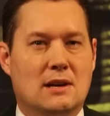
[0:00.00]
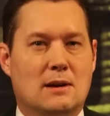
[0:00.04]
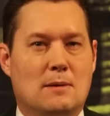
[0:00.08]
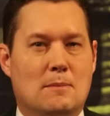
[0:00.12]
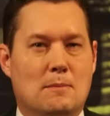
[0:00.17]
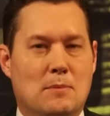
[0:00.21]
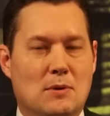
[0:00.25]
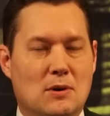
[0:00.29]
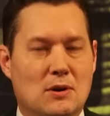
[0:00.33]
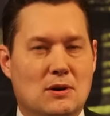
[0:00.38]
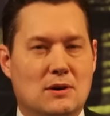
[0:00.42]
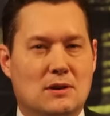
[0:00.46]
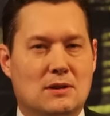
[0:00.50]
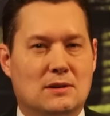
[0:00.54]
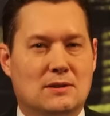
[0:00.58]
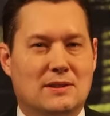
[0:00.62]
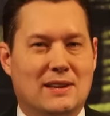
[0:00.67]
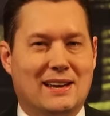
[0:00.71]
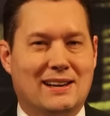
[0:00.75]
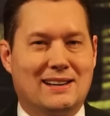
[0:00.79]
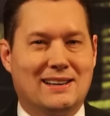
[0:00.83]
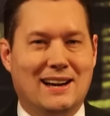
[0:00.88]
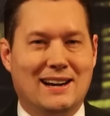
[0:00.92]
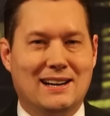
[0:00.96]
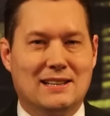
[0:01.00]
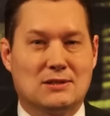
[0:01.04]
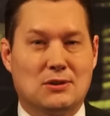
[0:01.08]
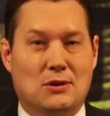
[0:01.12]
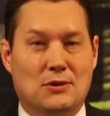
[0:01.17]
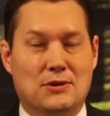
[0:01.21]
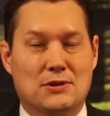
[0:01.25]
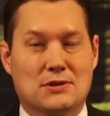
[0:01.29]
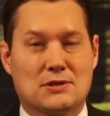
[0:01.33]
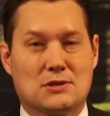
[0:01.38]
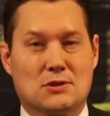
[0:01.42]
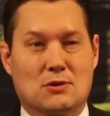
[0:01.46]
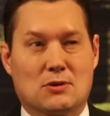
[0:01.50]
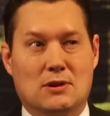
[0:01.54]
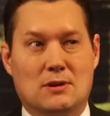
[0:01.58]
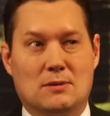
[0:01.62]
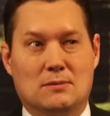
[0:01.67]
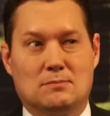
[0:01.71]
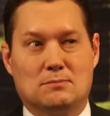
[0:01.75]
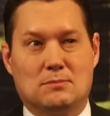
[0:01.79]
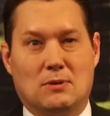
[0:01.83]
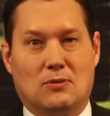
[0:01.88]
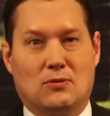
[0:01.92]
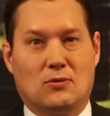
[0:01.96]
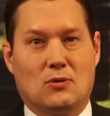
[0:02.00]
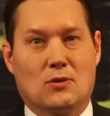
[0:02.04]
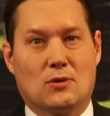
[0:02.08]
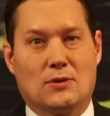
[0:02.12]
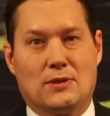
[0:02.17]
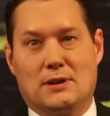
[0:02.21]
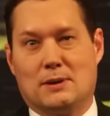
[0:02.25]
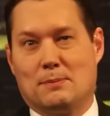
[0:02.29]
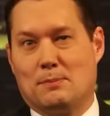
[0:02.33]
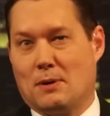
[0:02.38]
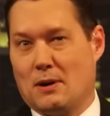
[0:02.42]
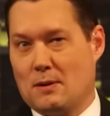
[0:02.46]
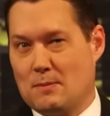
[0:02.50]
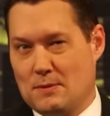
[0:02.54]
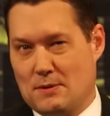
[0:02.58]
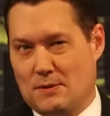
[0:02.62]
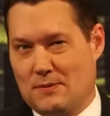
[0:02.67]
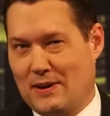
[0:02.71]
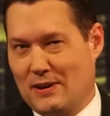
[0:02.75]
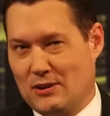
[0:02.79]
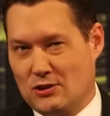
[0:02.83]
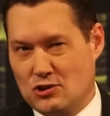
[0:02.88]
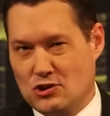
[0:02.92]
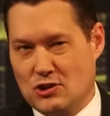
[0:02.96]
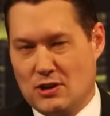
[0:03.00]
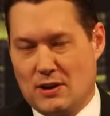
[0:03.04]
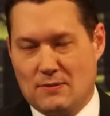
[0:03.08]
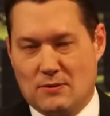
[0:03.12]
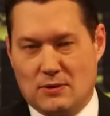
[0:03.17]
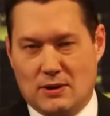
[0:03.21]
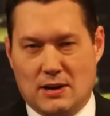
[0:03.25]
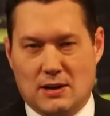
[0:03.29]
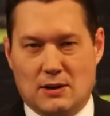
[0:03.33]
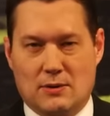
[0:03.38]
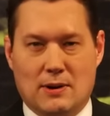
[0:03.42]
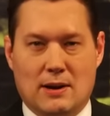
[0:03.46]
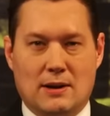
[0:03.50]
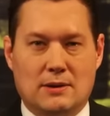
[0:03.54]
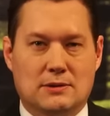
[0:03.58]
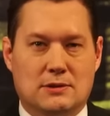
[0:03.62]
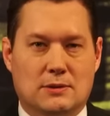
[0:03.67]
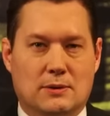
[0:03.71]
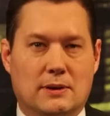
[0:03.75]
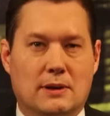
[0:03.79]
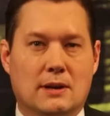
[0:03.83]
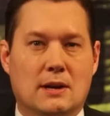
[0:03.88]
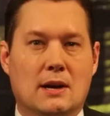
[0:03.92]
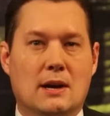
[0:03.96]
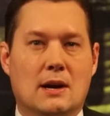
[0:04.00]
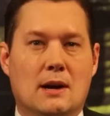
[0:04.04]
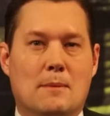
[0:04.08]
book that kind of told the story before the Department of Energy ever got around to it.